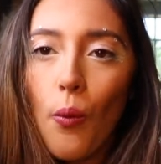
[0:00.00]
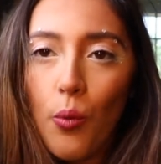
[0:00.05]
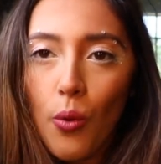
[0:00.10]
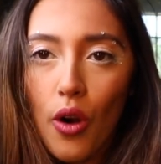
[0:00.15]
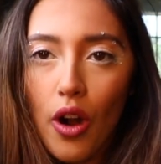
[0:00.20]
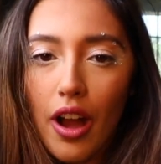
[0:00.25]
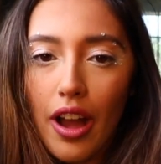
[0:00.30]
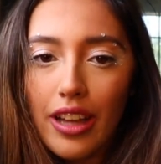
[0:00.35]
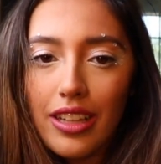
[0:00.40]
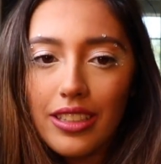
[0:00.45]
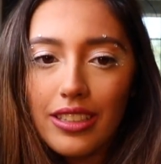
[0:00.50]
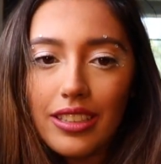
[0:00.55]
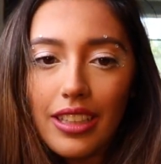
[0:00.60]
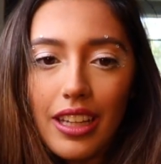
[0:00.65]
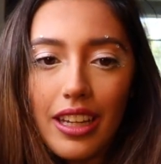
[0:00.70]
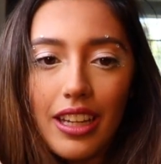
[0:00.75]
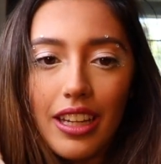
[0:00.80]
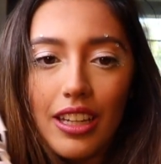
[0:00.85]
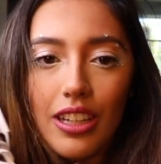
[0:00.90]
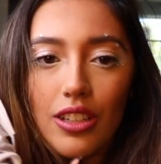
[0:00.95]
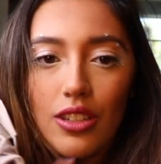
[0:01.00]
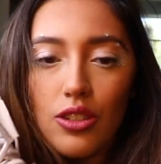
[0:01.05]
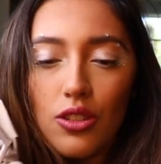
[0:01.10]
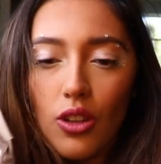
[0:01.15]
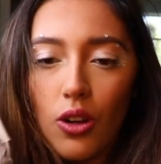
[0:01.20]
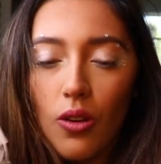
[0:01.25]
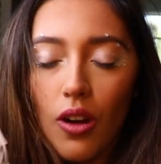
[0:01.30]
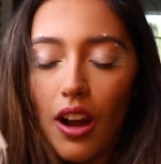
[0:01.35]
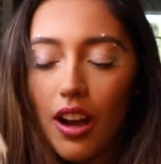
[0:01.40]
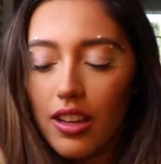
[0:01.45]
wand. It is
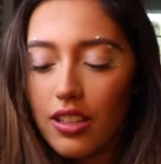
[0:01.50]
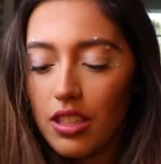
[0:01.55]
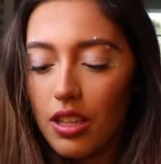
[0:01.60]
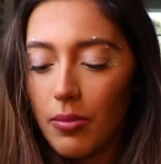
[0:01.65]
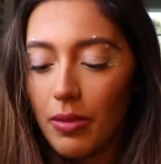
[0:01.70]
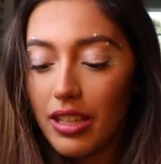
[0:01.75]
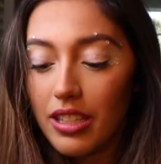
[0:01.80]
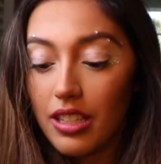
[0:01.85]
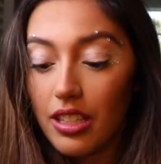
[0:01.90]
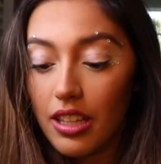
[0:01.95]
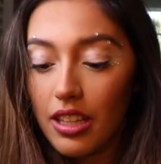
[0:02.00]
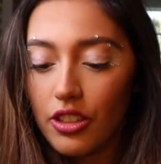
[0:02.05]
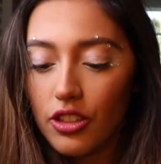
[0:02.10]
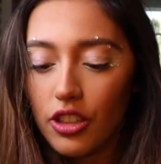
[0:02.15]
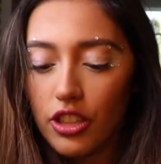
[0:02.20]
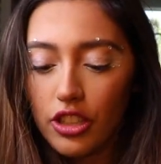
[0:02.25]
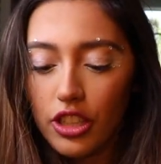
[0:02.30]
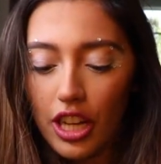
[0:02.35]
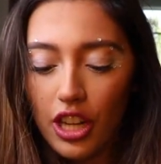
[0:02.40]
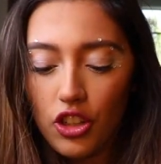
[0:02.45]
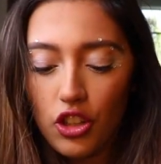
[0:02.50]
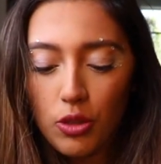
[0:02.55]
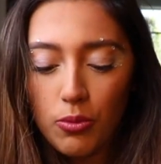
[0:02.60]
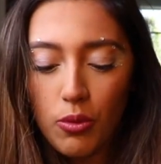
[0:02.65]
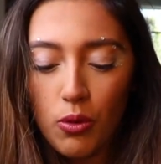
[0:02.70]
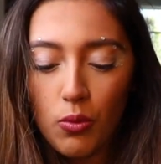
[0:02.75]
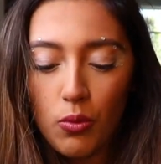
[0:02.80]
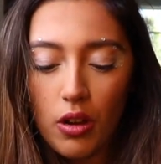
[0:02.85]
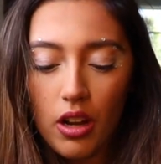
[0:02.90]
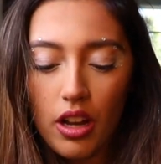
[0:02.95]
so awesome. It's an
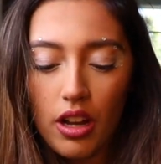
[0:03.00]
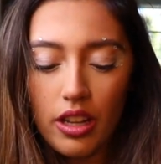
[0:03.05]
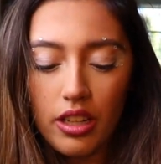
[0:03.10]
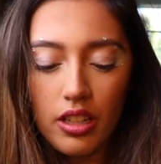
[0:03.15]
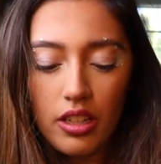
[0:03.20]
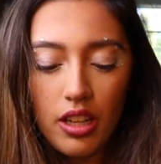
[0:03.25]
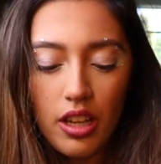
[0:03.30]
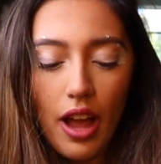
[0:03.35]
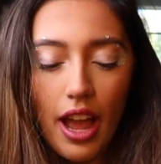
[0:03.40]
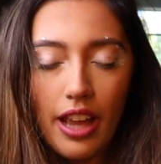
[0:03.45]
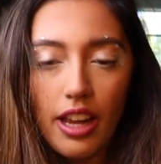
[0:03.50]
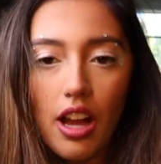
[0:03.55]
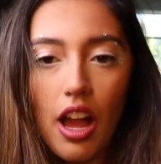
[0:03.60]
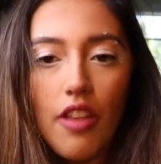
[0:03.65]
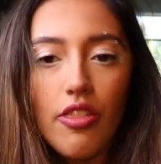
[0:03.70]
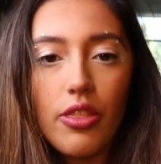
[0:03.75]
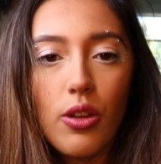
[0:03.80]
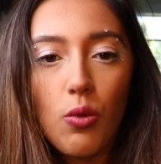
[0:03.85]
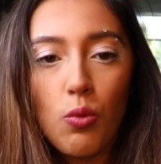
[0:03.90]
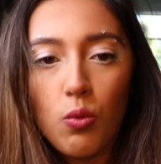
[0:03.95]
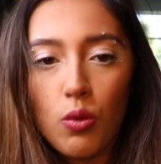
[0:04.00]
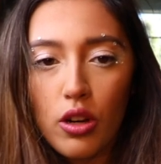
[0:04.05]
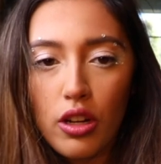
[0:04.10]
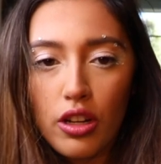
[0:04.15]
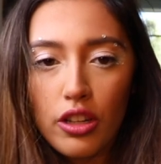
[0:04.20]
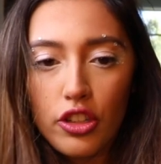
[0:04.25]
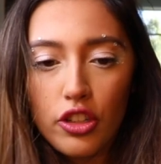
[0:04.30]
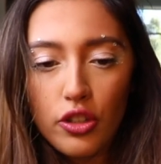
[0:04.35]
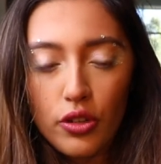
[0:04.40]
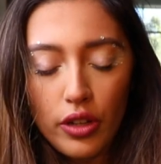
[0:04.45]
interchangeable wand. I got the
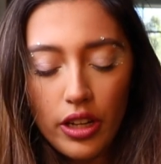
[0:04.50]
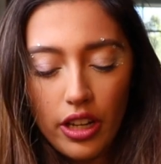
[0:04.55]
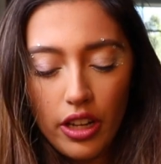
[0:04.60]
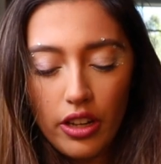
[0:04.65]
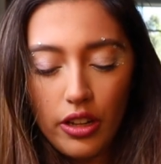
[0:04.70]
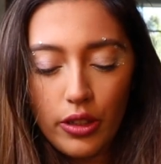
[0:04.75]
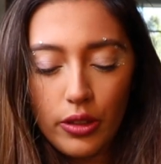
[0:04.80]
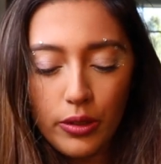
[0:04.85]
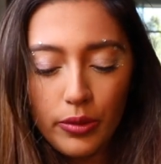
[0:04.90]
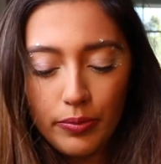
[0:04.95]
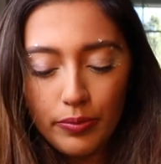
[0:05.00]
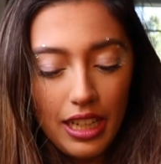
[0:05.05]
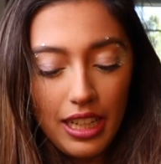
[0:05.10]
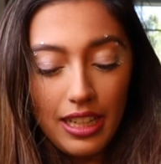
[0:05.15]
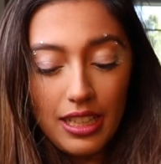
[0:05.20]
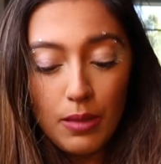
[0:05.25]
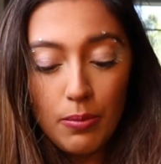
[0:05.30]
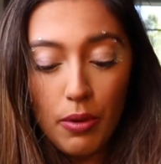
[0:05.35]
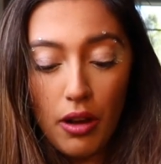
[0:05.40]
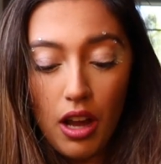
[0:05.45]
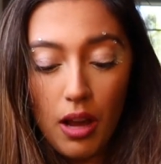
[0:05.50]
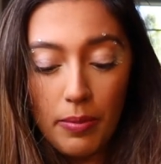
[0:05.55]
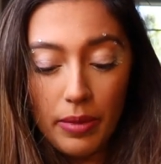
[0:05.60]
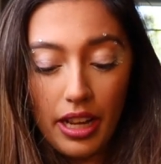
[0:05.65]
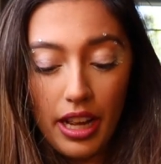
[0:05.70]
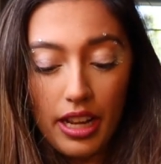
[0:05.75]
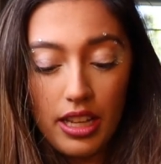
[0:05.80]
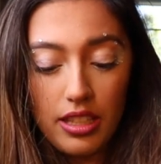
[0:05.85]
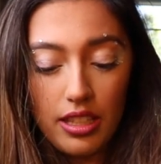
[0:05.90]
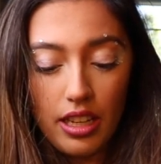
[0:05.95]
World Trio. It's bomb,
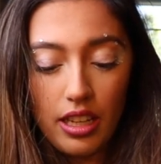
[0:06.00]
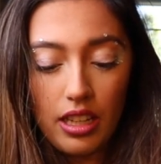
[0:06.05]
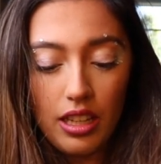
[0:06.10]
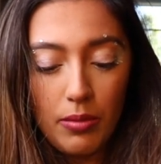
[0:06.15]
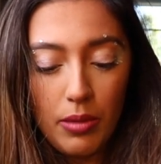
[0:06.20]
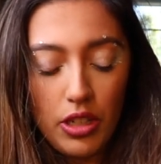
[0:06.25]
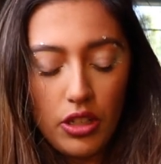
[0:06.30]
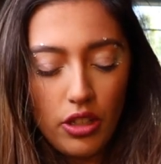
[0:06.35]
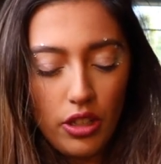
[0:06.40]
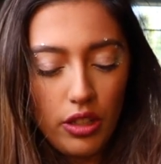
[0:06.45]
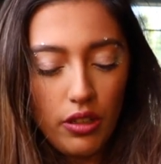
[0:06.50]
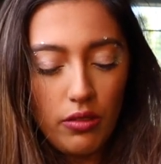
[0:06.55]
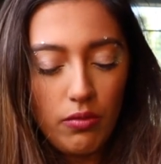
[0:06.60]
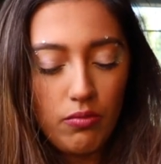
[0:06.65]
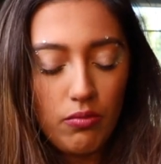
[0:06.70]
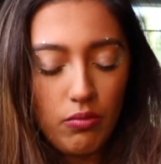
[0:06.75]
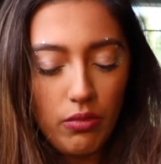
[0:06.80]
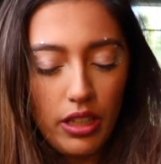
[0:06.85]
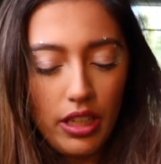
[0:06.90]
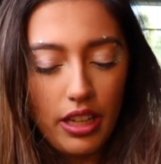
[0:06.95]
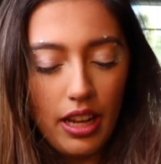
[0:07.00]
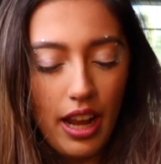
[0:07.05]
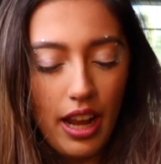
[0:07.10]
guys. Like, let me show you what it